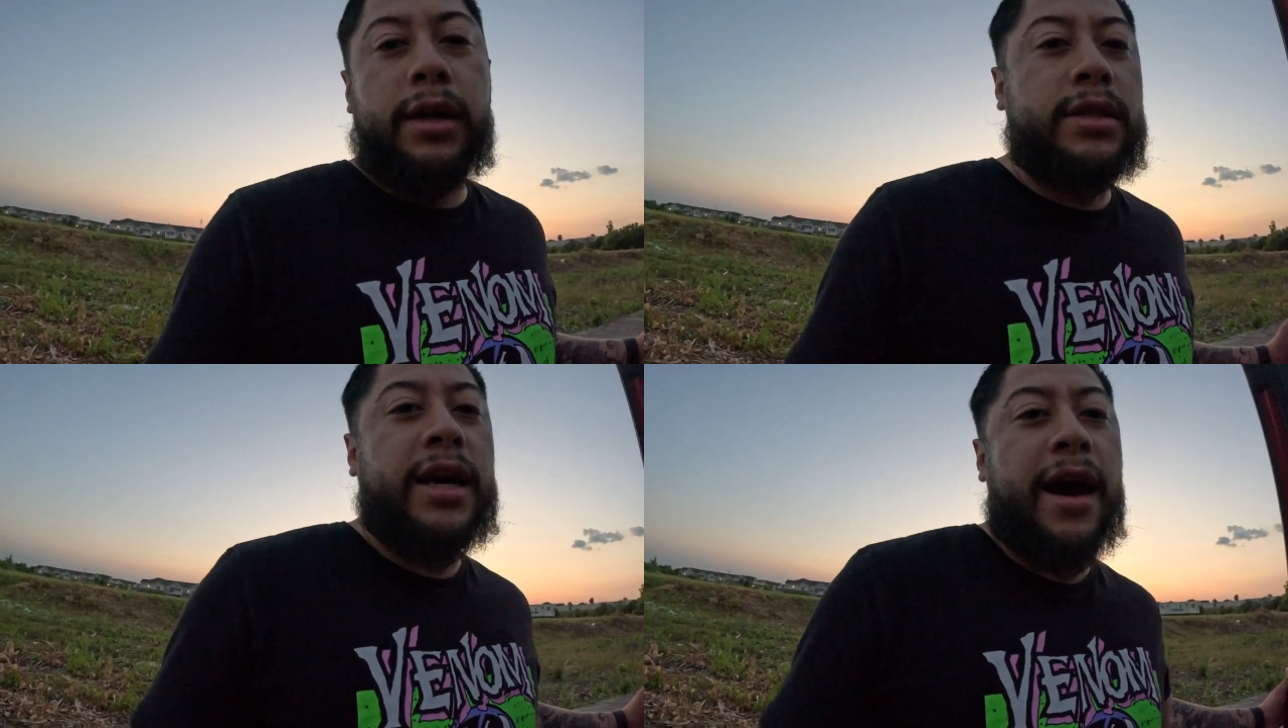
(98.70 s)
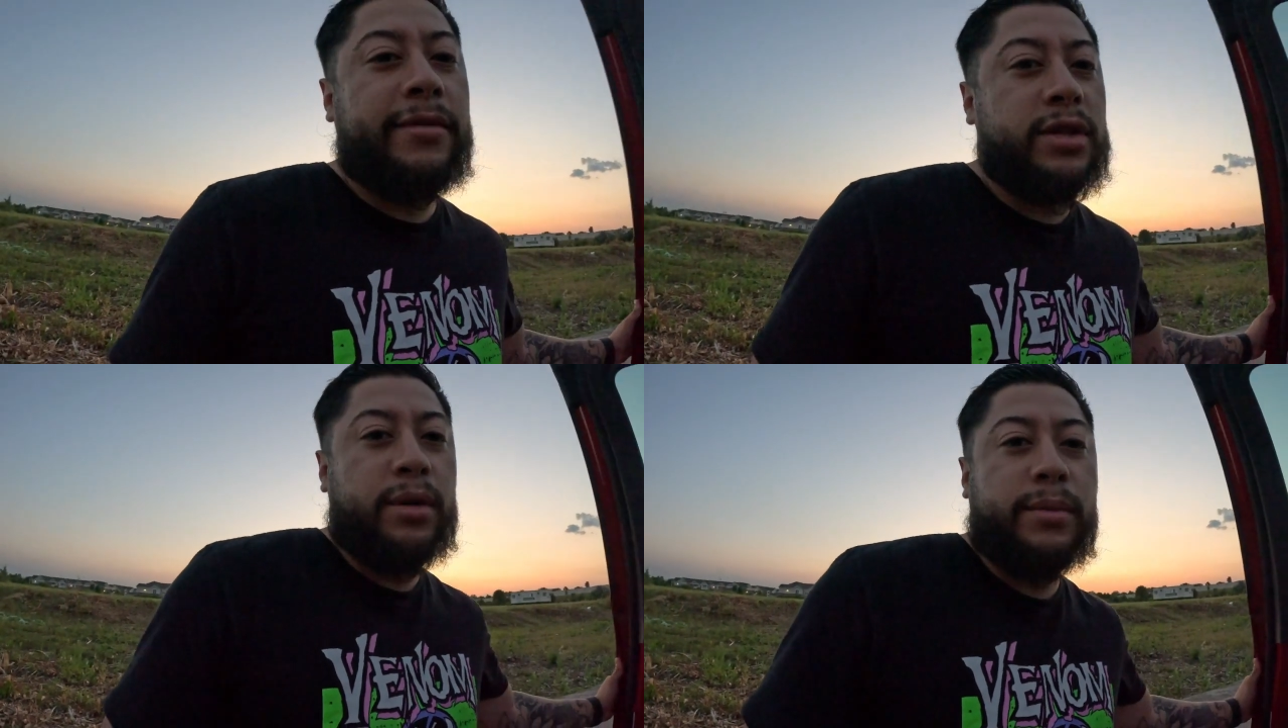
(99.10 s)
does
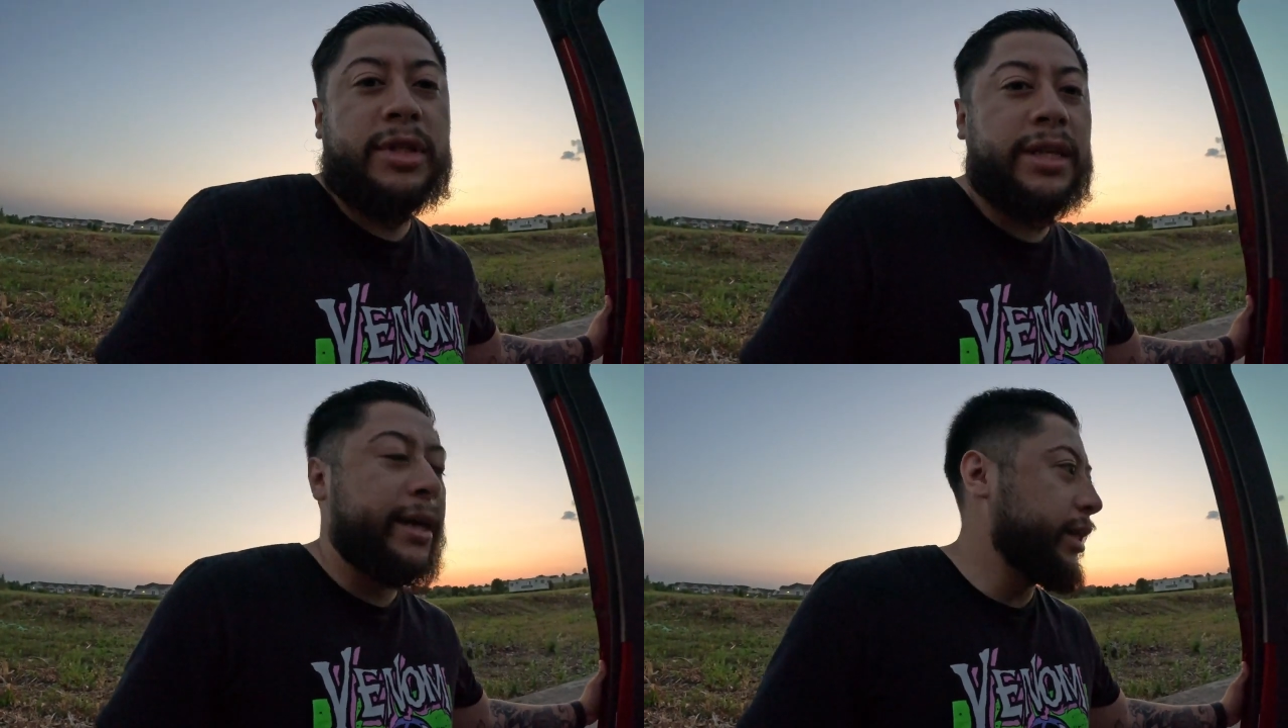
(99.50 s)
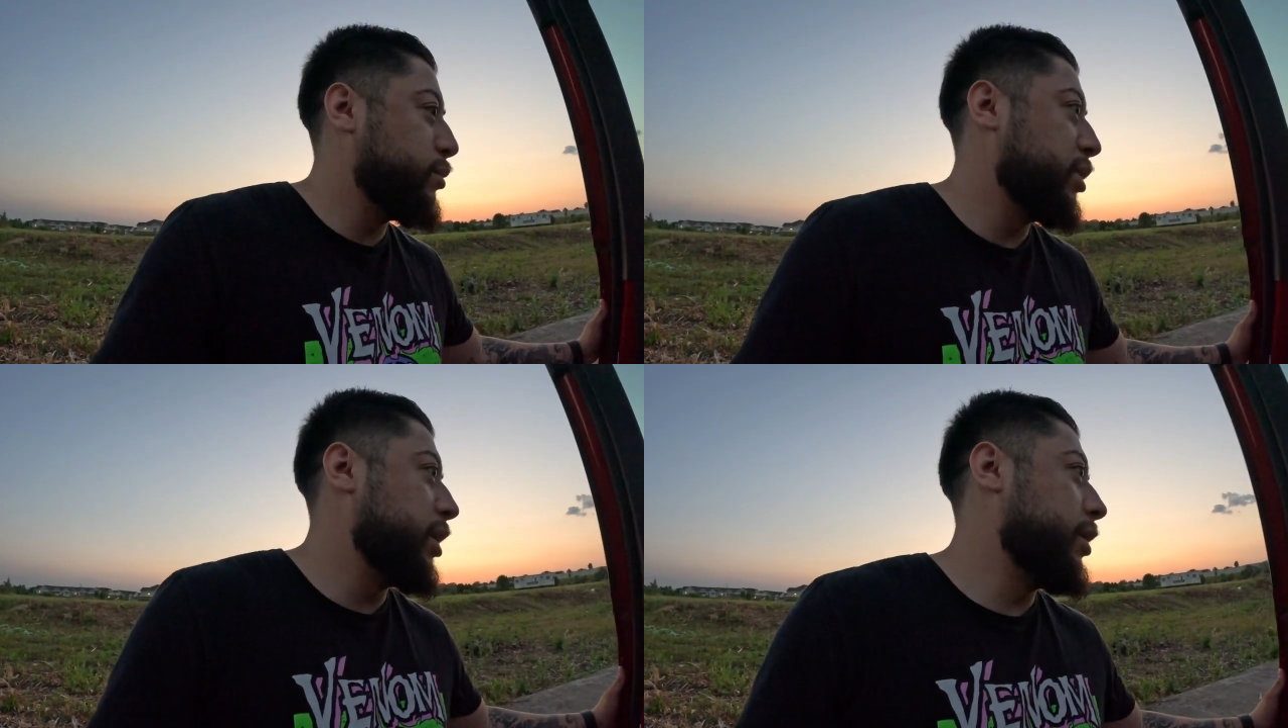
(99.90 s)
have some slightly
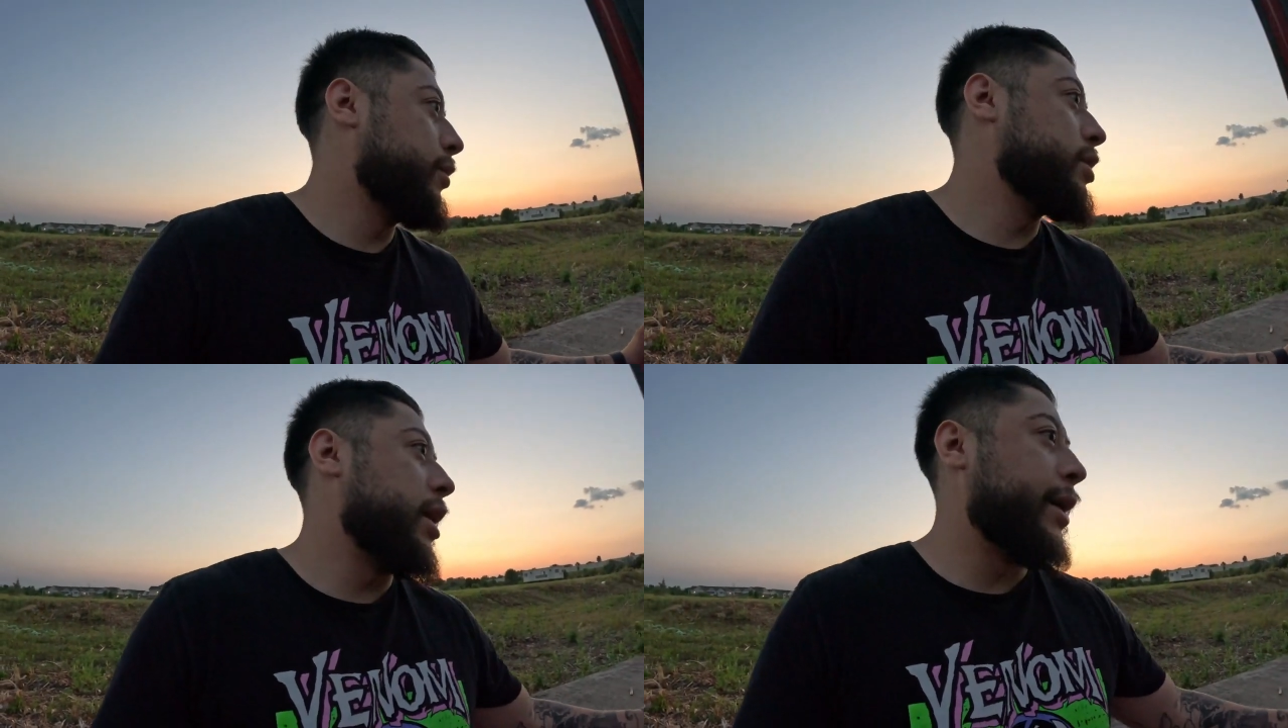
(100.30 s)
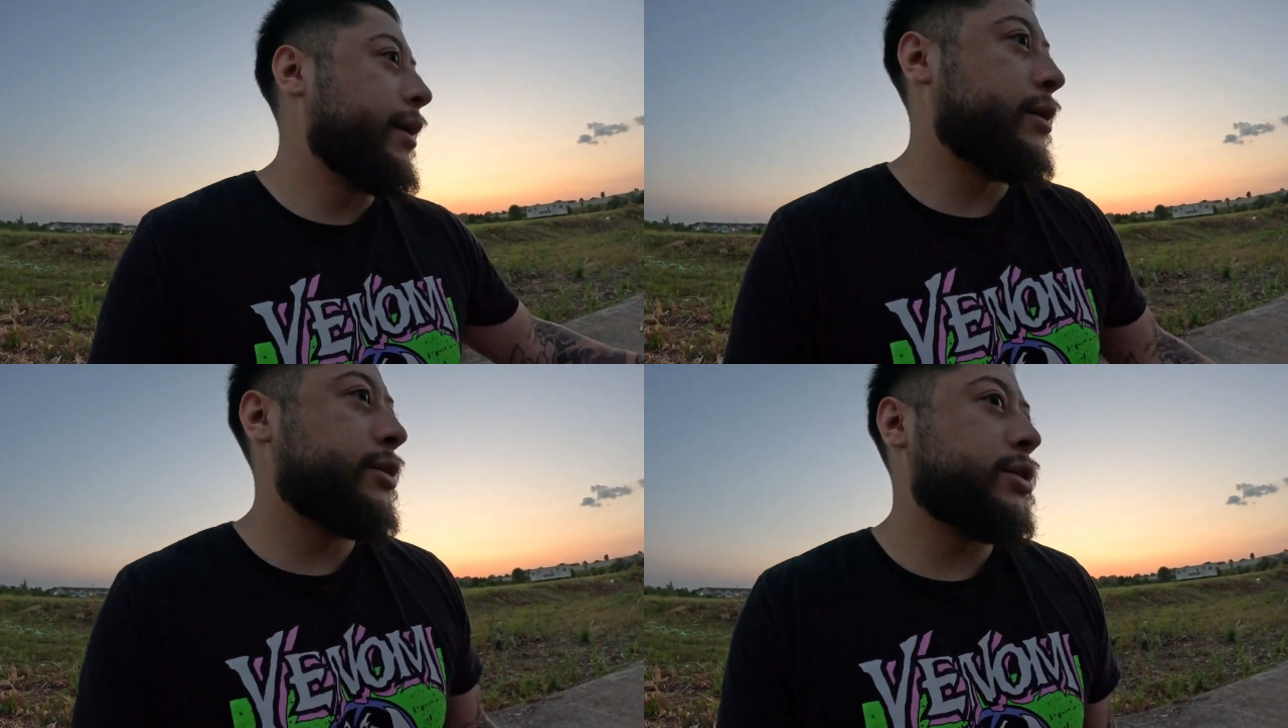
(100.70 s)
meatier
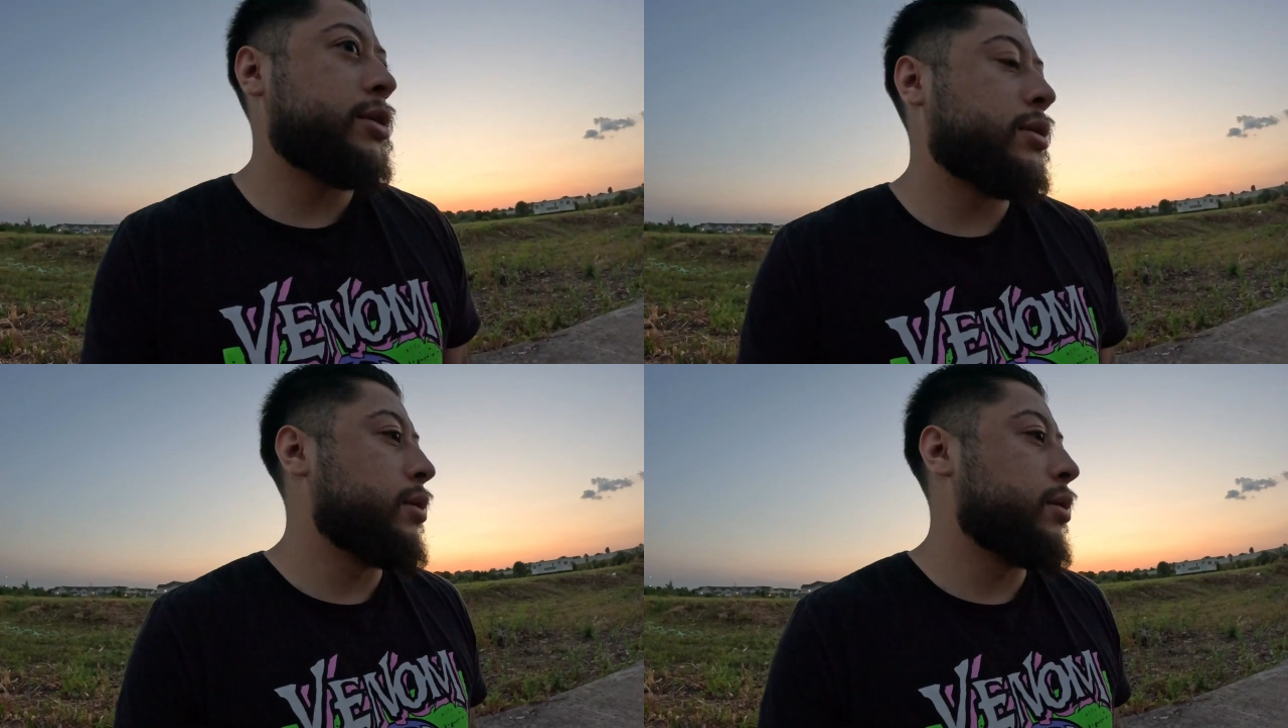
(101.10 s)
tires,